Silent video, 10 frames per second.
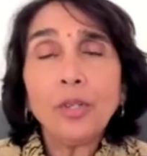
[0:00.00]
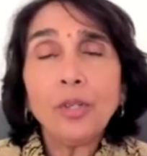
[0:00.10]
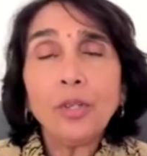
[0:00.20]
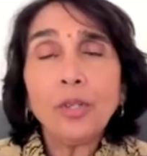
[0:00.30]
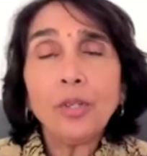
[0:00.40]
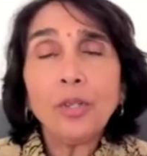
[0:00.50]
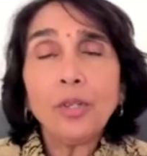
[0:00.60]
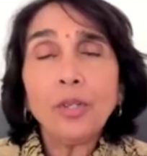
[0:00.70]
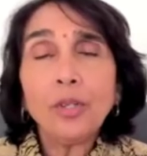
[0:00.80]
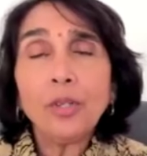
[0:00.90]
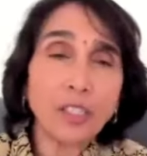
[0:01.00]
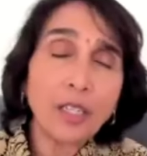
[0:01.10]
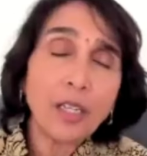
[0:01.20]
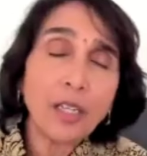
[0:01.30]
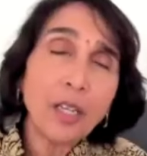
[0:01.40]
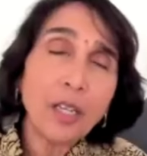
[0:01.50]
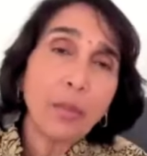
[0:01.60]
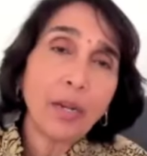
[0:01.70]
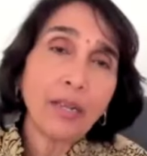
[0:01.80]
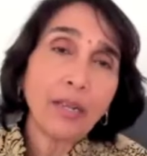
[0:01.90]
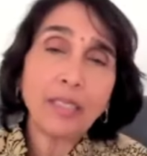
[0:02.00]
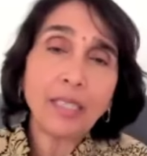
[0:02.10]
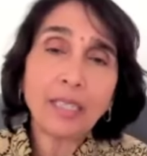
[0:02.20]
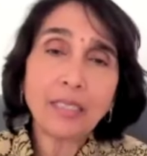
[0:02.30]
some free action. But I think at